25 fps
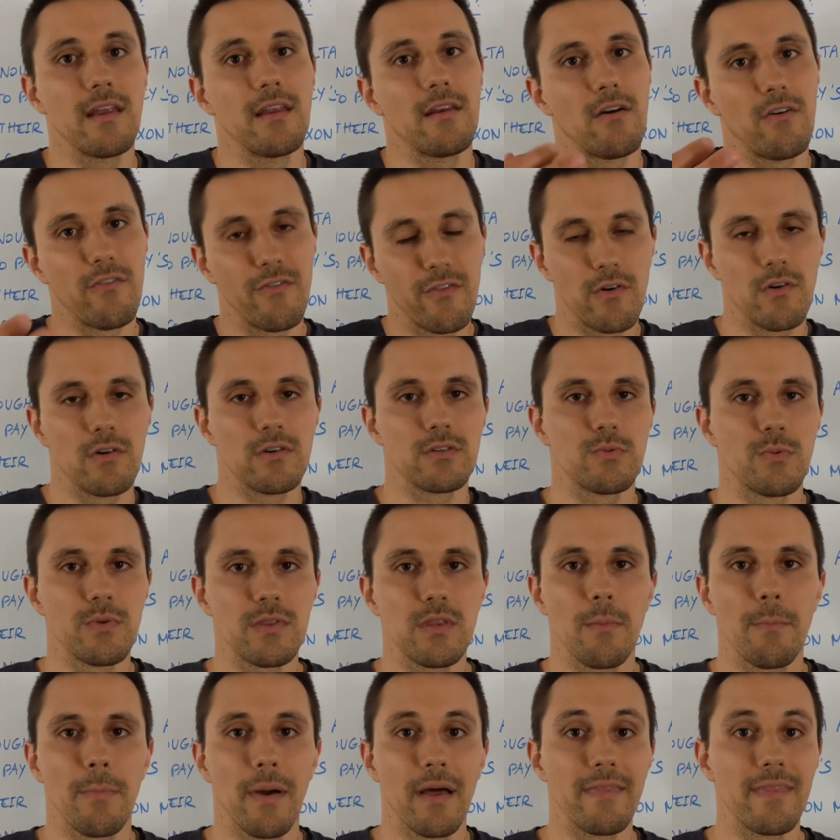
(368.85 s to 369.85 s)
And of course with
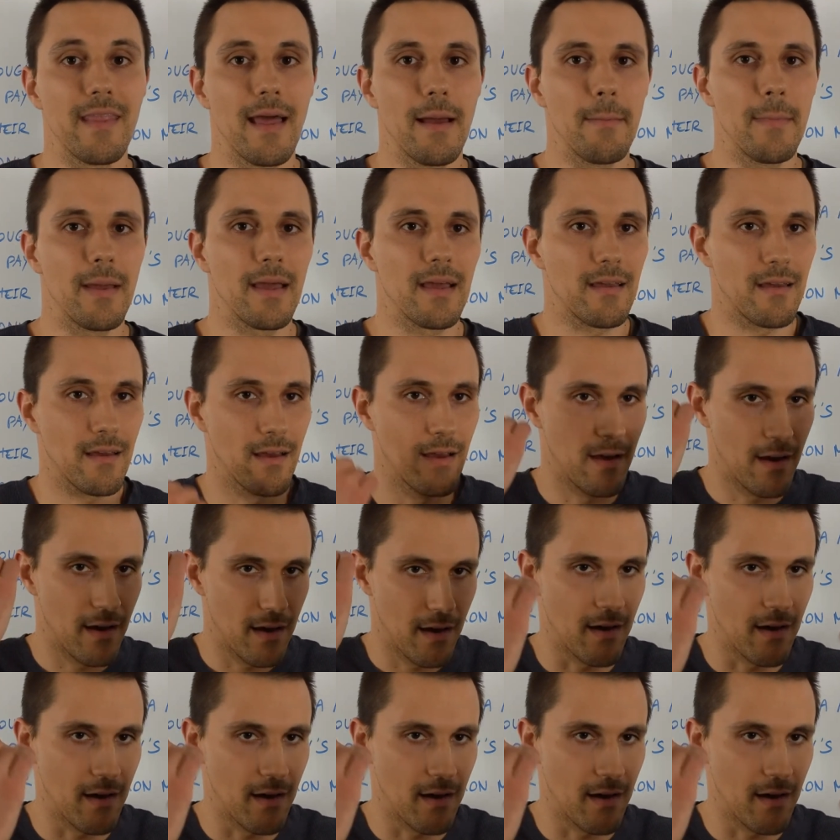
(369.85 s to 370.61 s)
the pandemic,